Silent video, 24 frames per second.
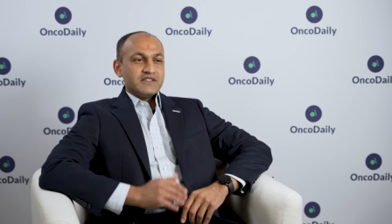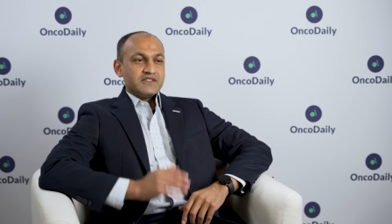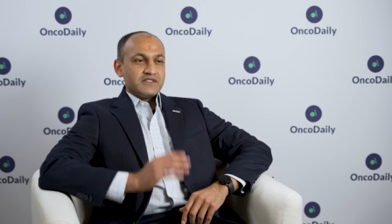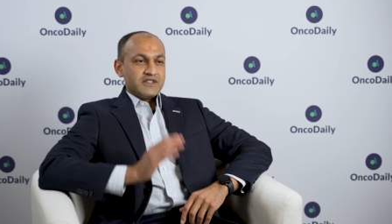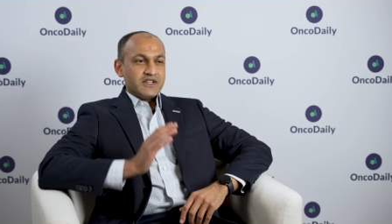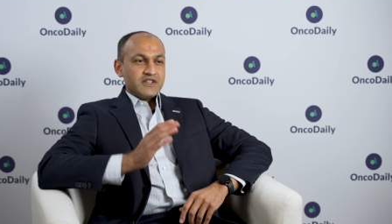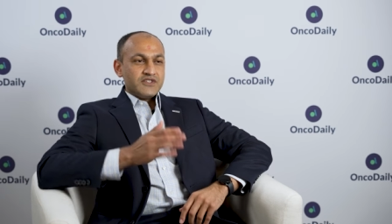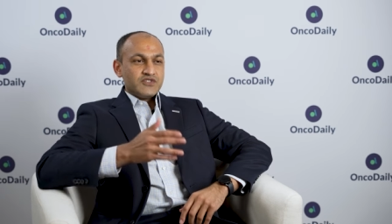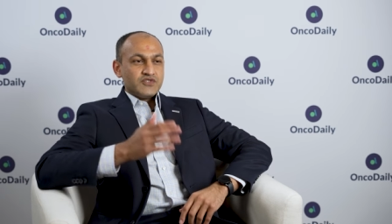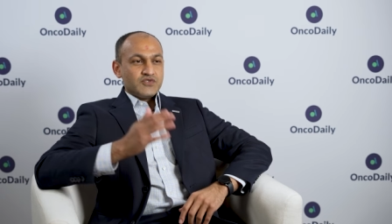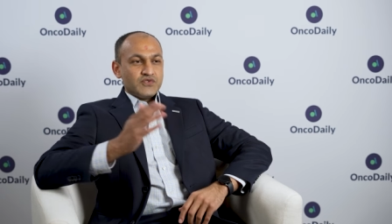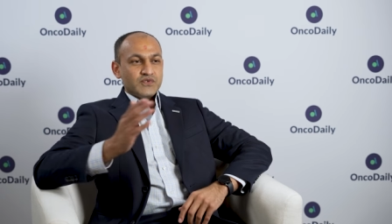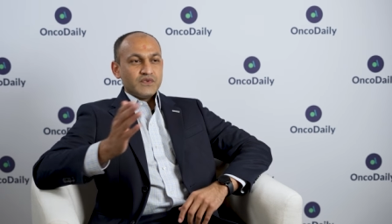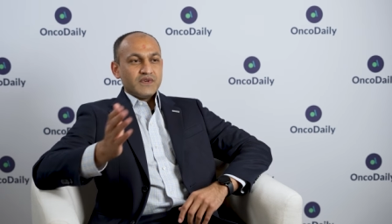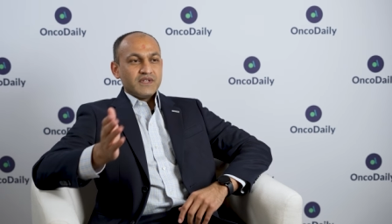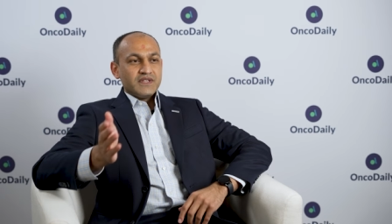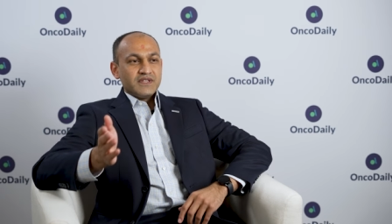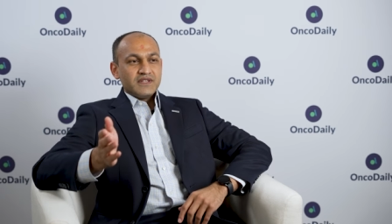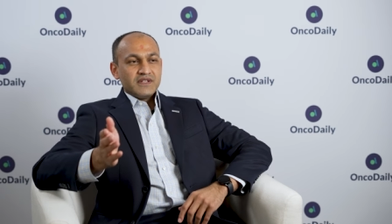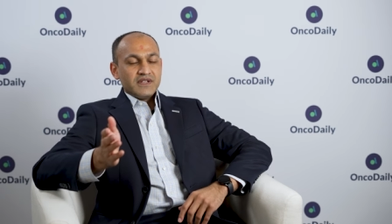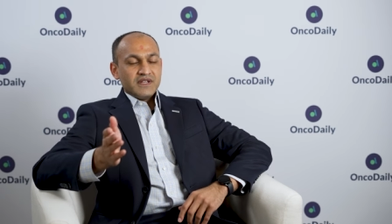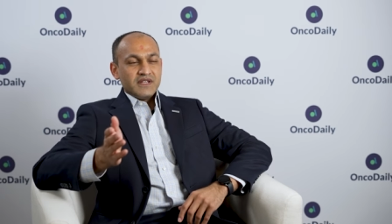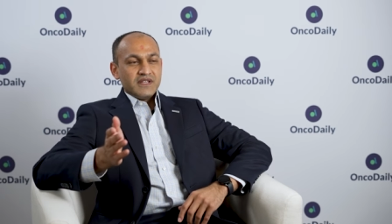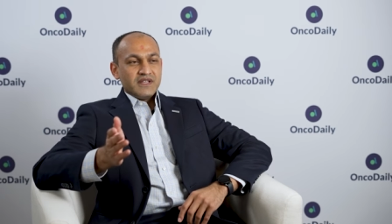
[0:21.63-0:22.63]
stage 2
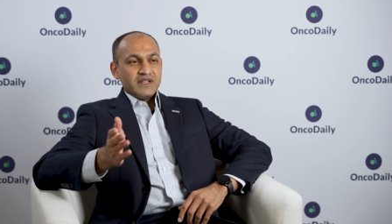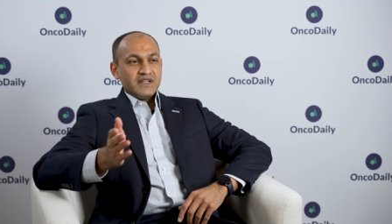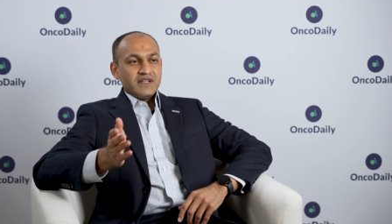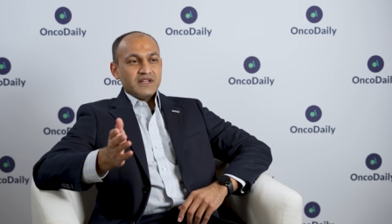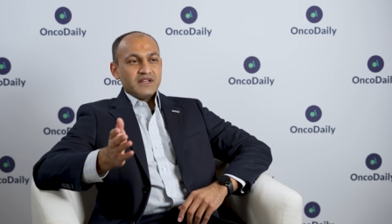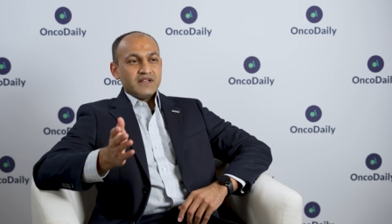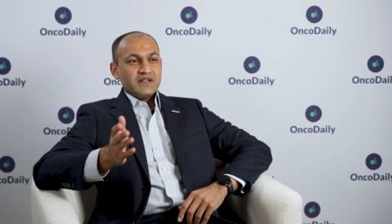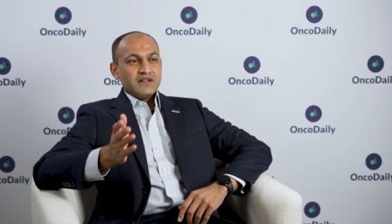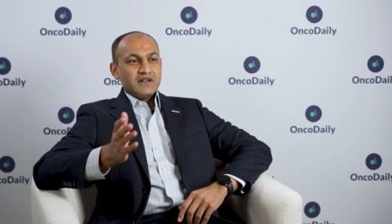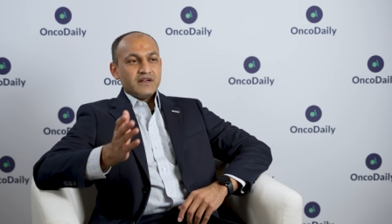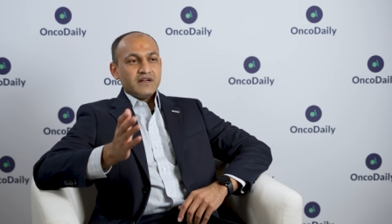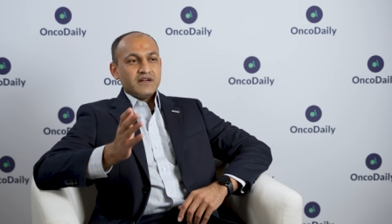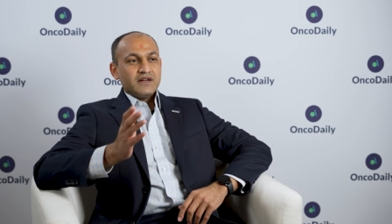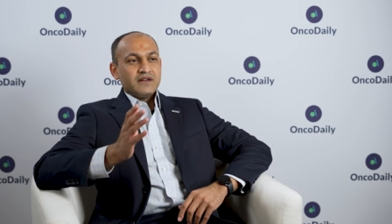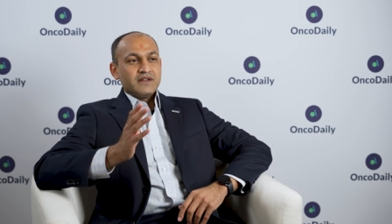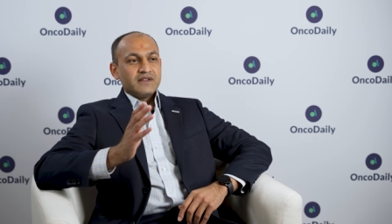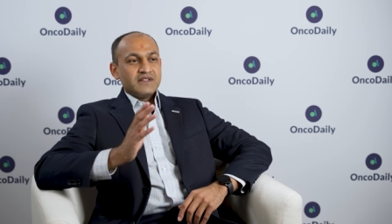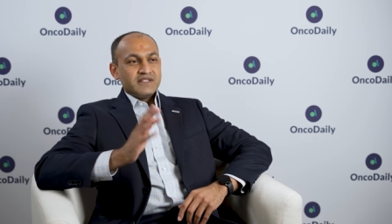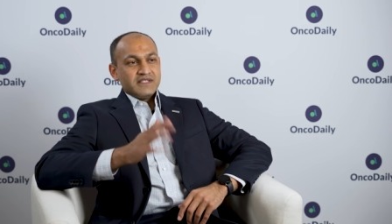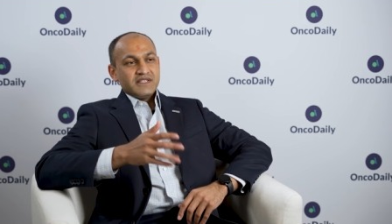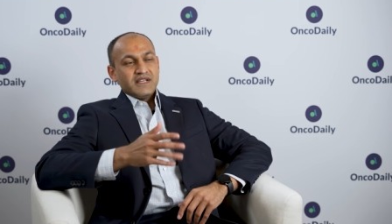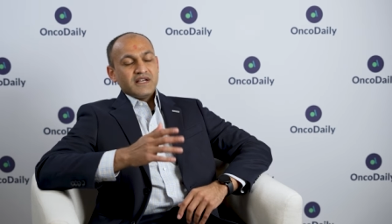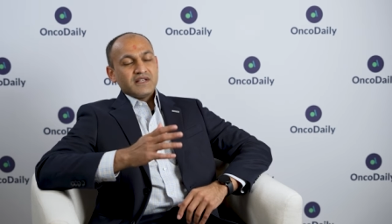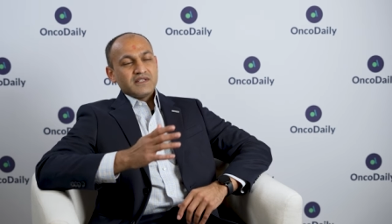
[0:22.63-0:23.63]
and 3 uh,
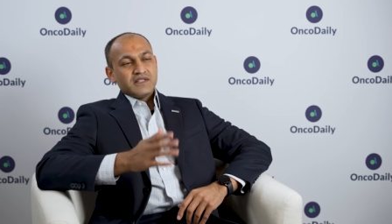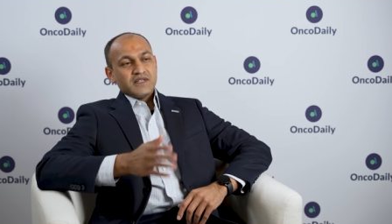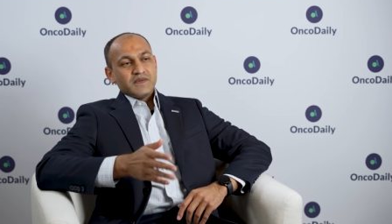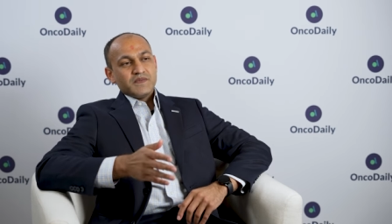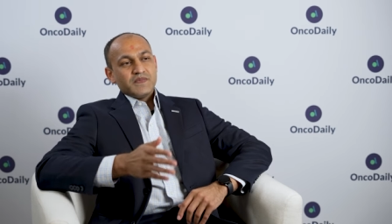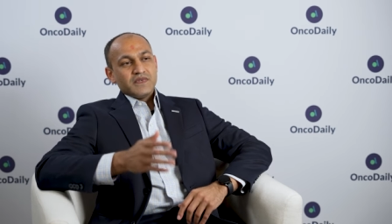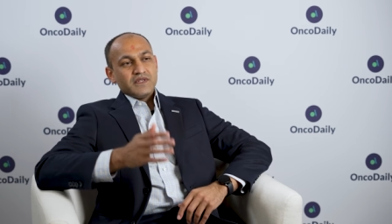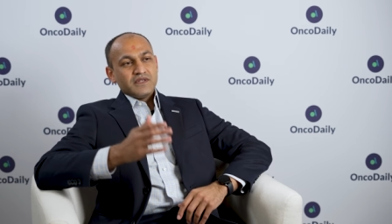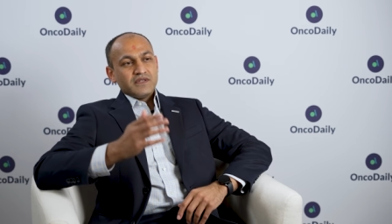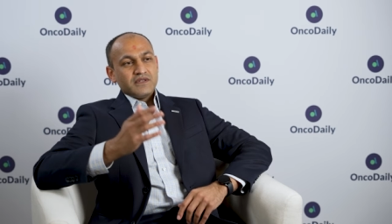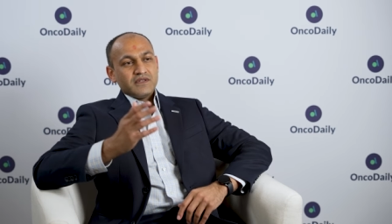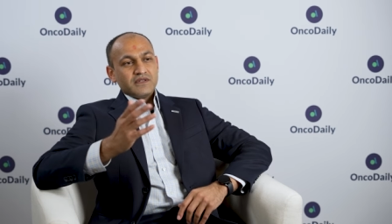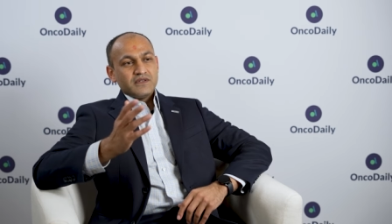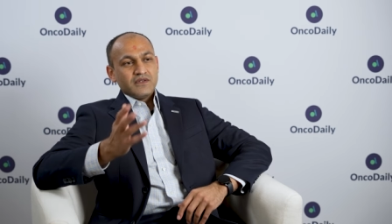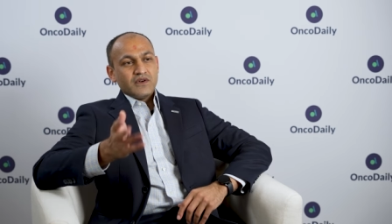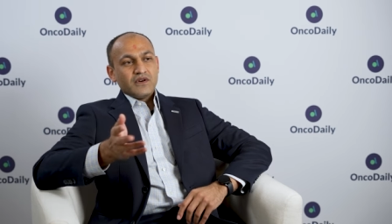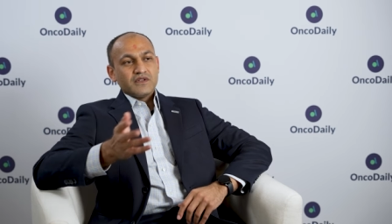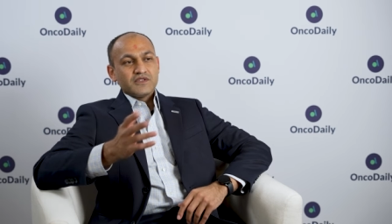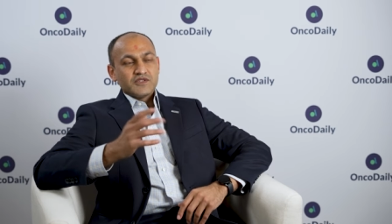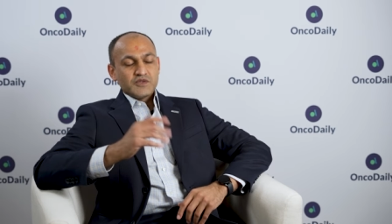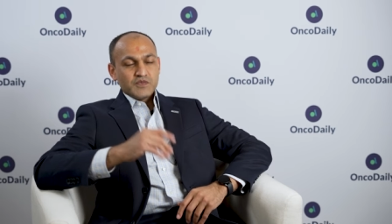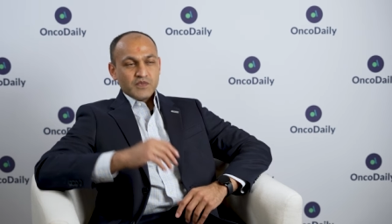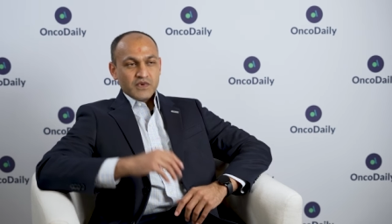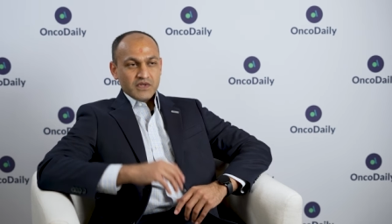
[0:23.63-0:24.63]
resectable
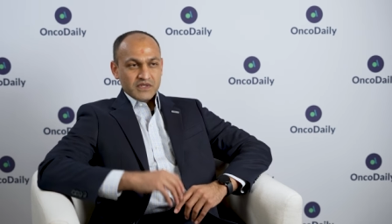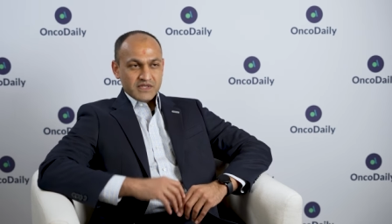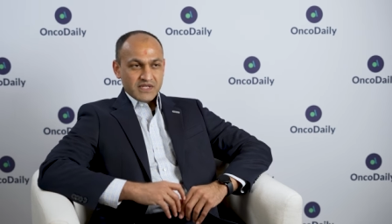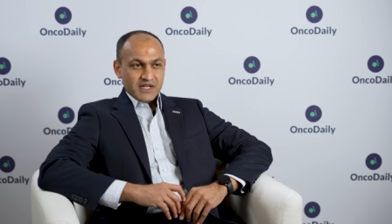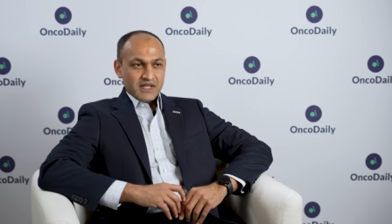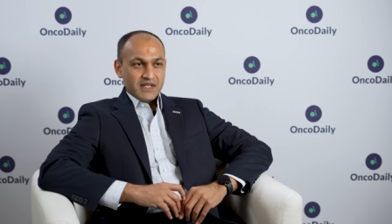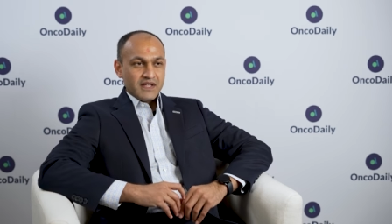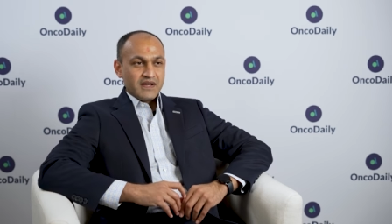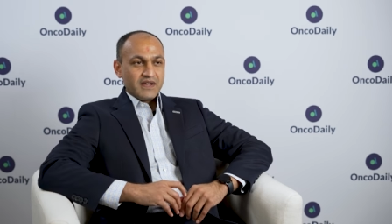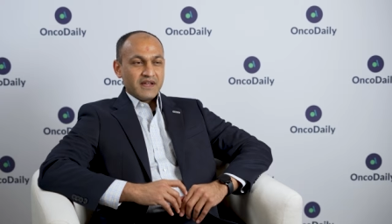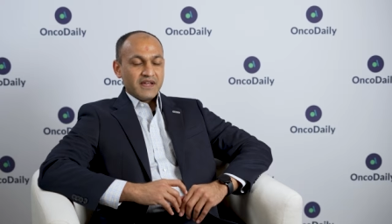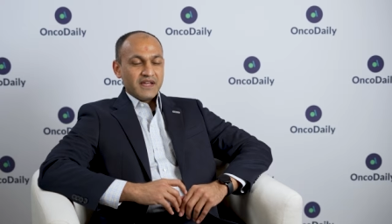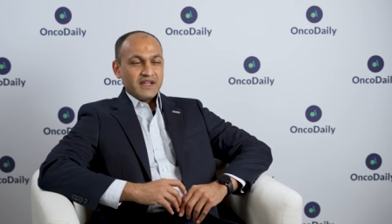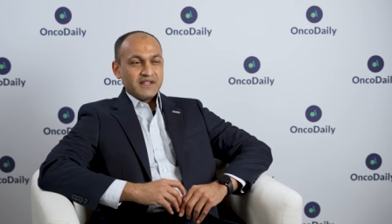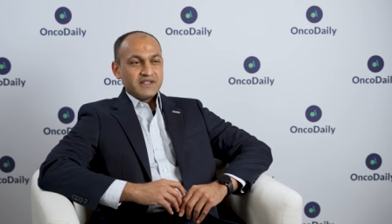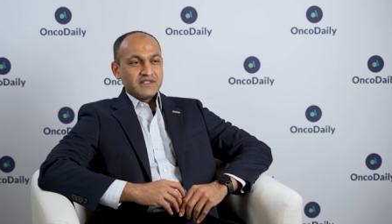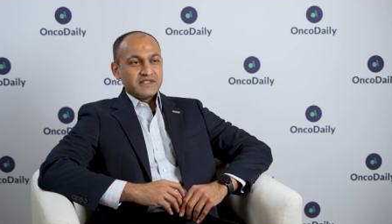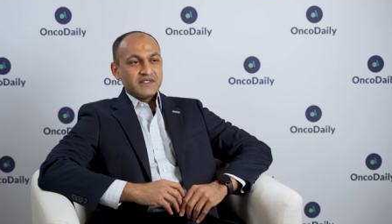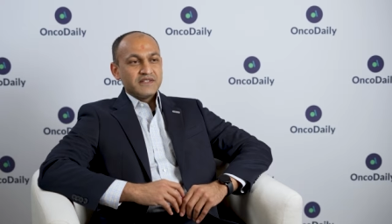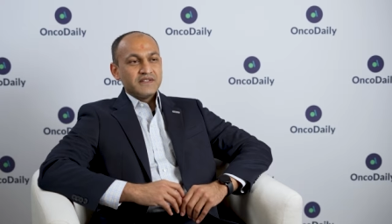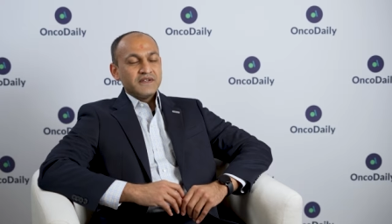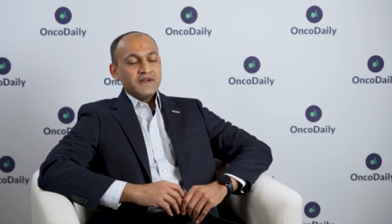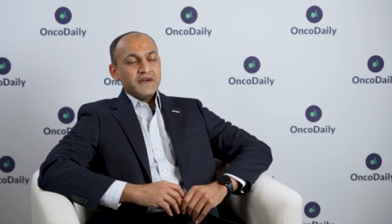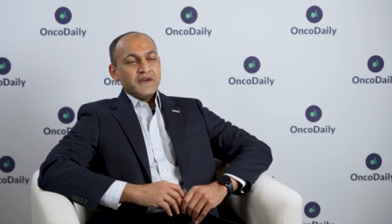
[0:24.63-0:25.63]
non-small cell lung
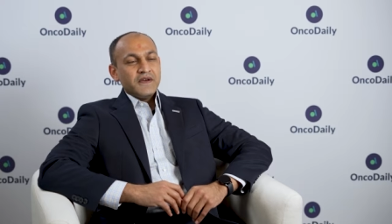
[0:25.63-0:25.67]
cancer.